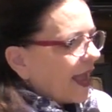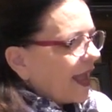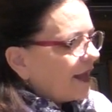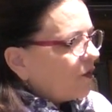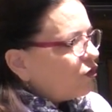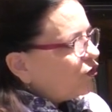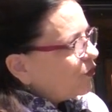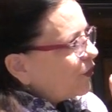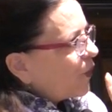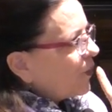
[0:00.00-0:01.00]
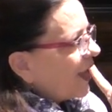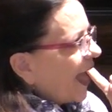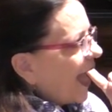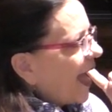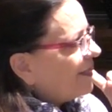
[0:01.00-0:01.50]
And do you know we
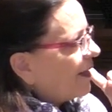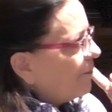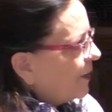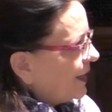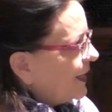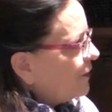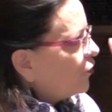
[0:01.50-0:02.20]
had the money